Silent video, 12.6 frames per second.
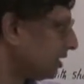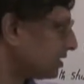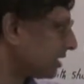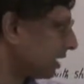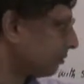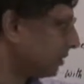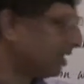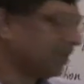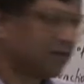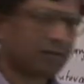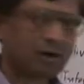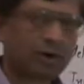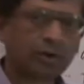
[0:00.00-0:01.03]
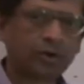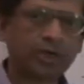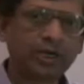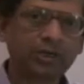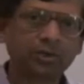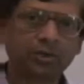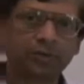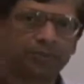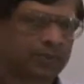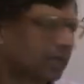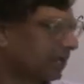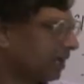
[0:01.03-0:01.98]
These, I believe, are going
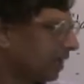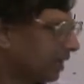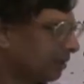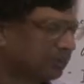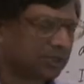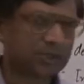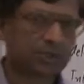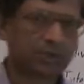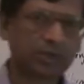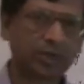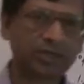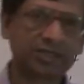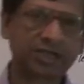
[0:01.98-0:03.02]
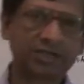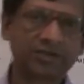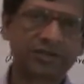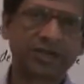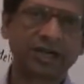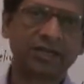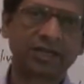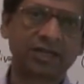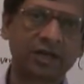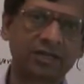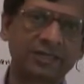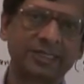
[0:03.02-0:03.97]
to help the students understand
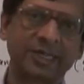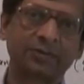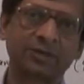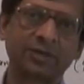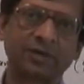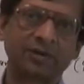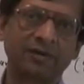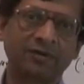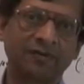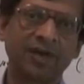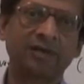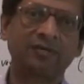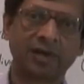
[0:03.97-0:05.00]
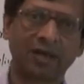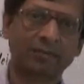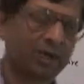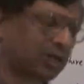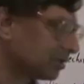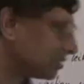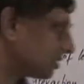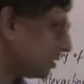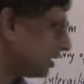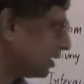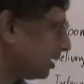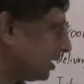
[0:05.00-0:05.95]
the concepts very well,
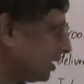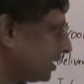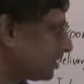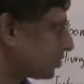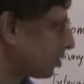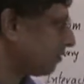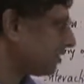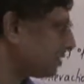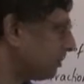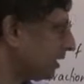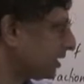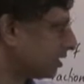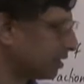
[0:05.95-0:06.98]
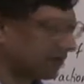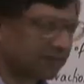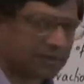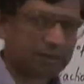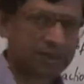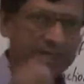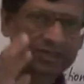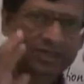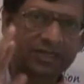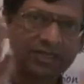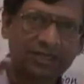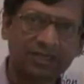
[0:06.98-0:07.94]
because it's always better if somebody
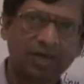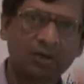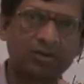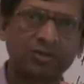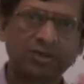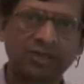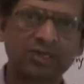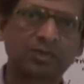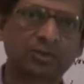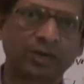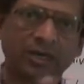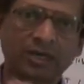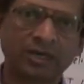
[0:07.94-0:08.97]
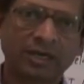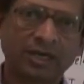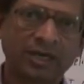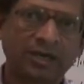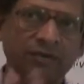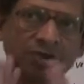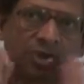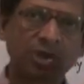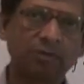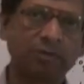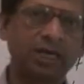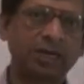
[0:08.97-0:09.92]
sees how things work. A
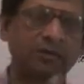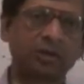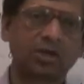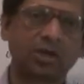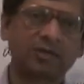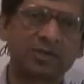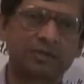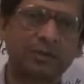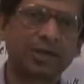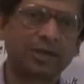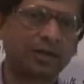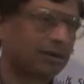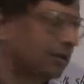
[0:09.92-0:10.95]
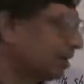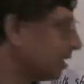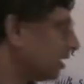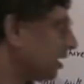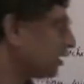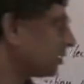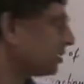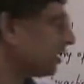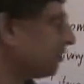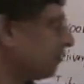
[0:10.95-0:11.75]
visual medium is always better, rather